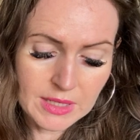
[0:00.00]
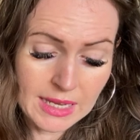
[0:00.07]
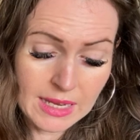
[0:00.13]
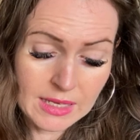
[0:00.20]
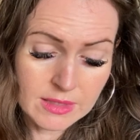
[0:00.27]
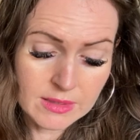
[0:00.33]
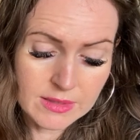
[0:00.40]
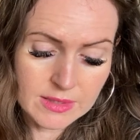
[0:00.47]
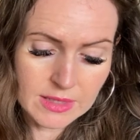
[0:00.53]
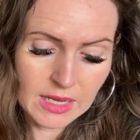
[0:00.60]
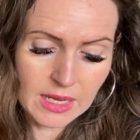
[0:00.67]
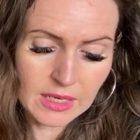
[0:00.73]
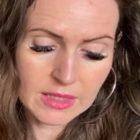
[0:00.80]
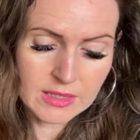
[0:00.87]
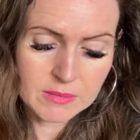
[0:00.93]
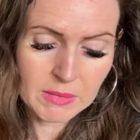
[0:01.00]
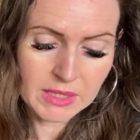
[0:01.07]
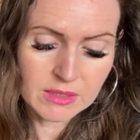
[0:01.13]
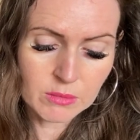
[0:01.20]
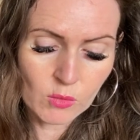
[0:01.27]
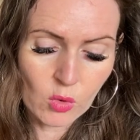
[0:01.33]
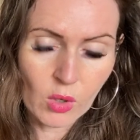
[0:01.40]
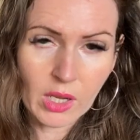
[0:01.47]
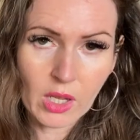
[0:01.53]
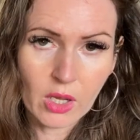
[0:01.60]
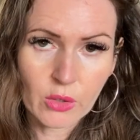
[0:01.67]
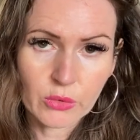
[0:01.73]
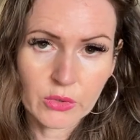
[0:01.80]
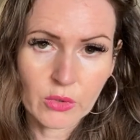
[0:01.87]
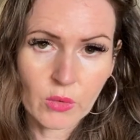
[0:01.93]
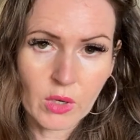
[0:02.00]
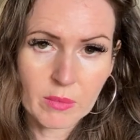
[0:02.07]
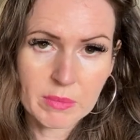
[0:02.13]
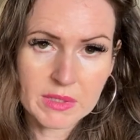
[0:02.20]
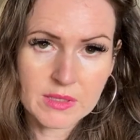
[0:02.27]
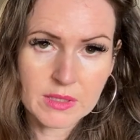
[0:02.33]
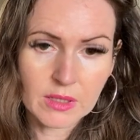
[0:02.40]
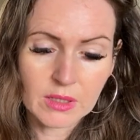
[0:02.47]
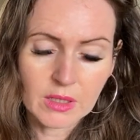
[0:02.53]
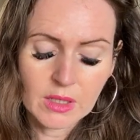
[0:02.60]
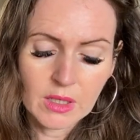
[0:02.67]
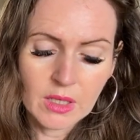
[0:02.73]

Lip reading: has, and it's made them quite cold and quite bitter.